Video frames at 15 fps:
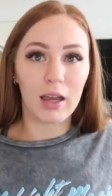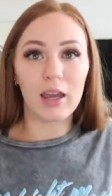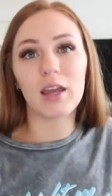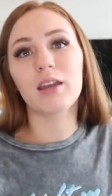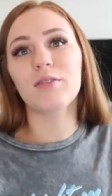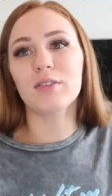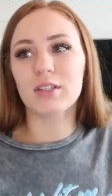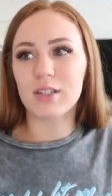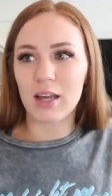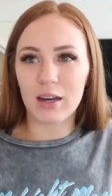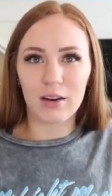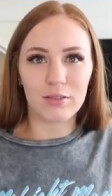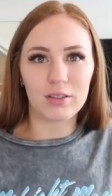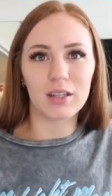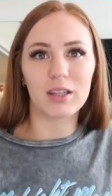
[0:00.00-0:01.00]
can't even say
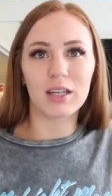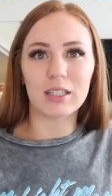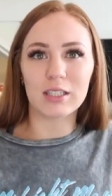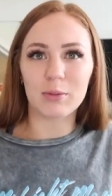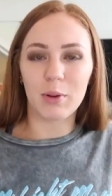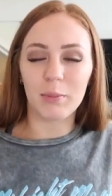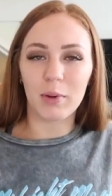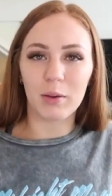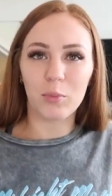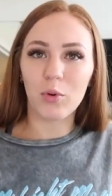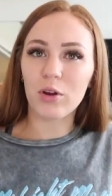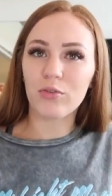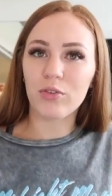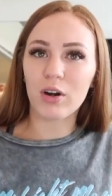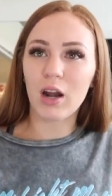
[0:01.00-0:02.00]
enough good things about my
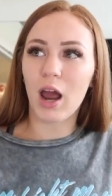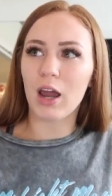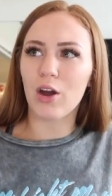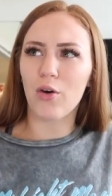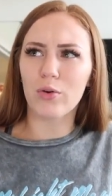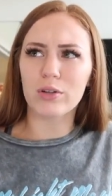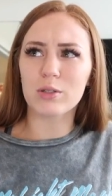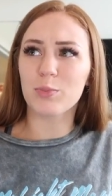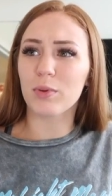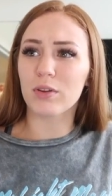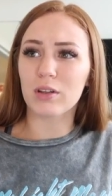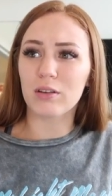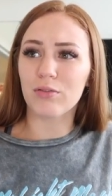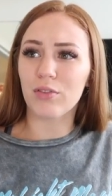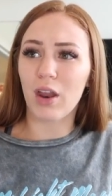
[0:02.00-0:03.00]
boyfriend. I always
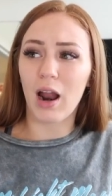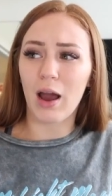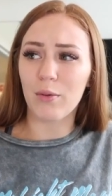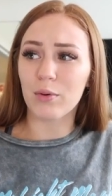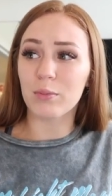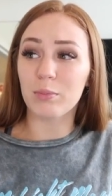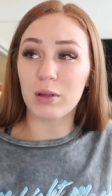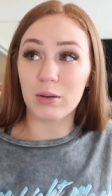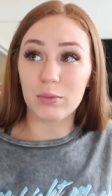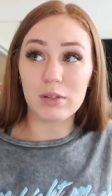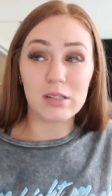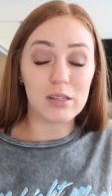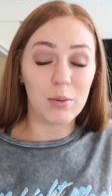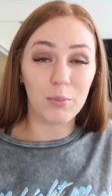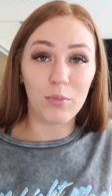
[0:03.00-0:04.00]
believed that I would be with
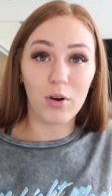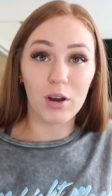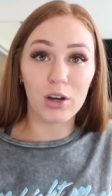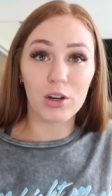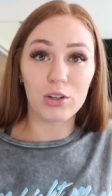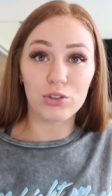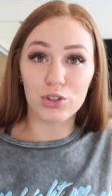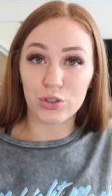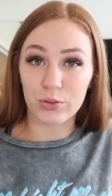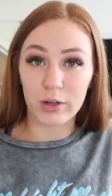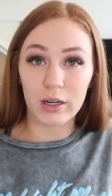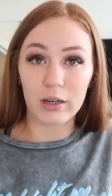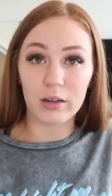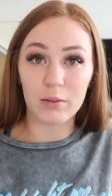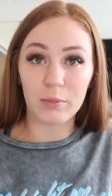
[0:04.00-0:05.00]
someone who
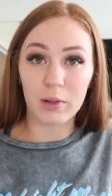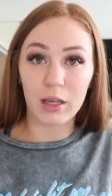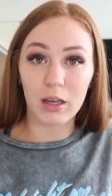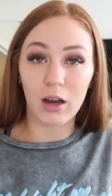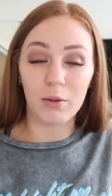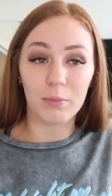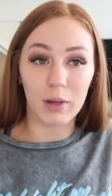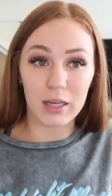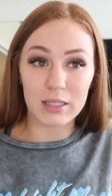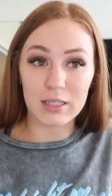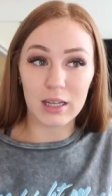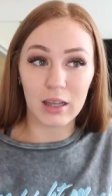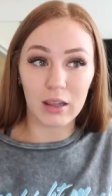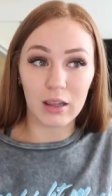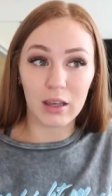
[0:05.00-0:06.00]
treated me
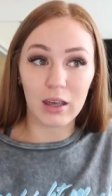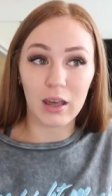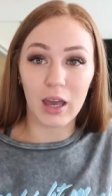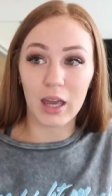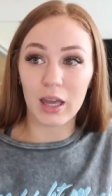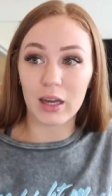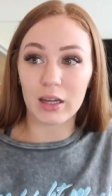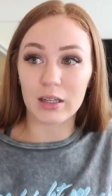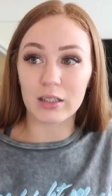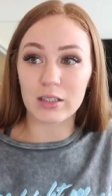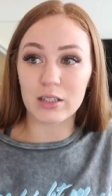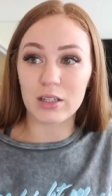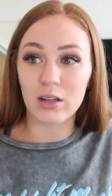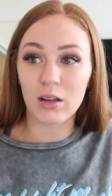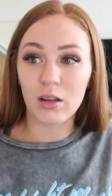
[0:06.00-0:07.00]
amazingly
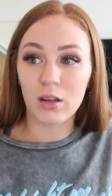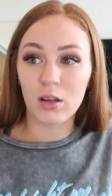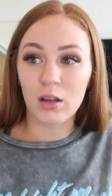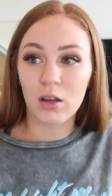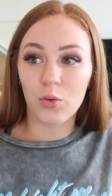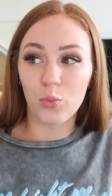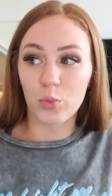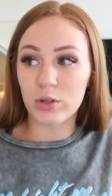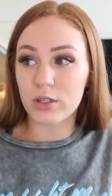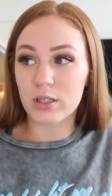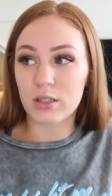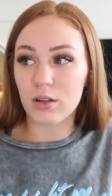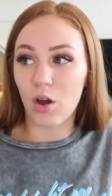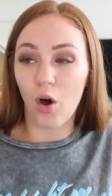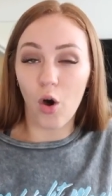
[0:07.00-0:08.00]
and
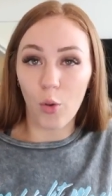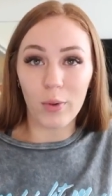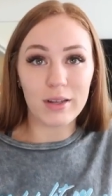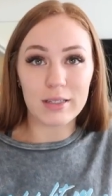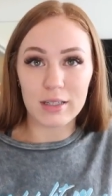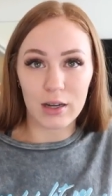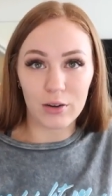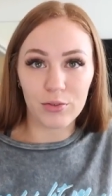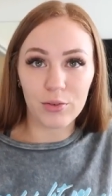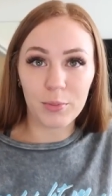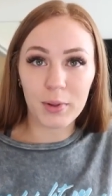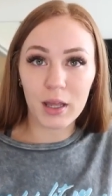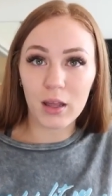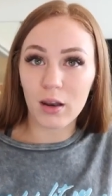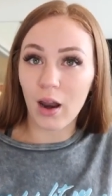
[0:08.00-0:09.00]
was always there for
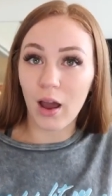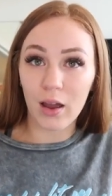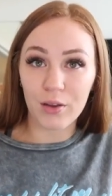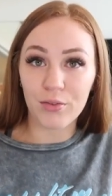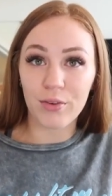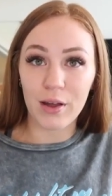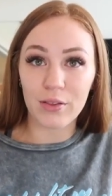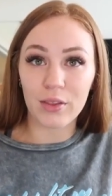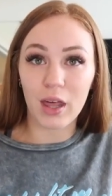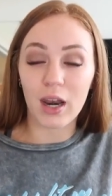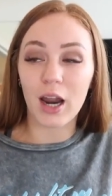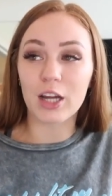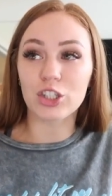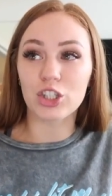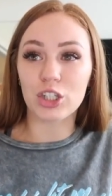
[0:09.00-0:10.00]
me, and I found that.
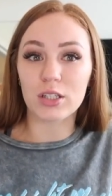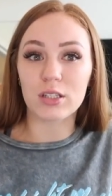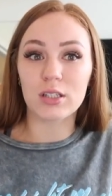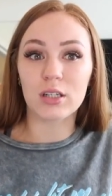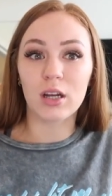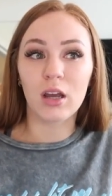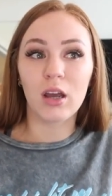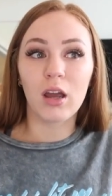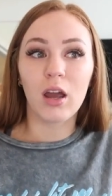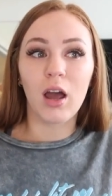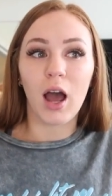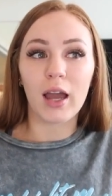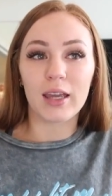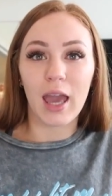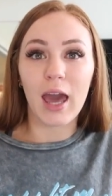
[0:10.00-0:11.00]
I
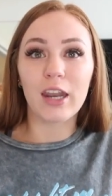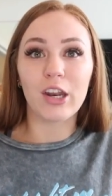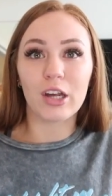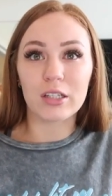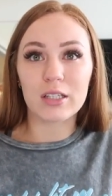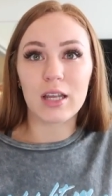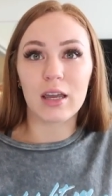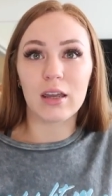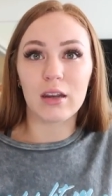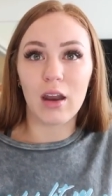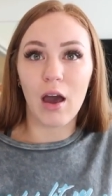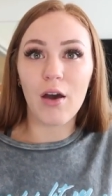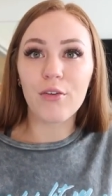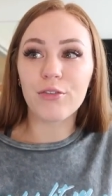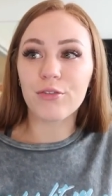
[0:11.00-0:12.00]
cannot say
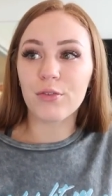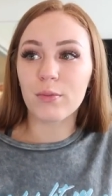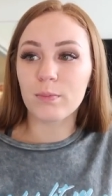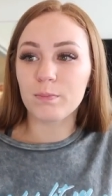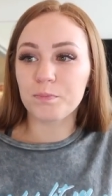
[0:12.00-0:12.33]
enough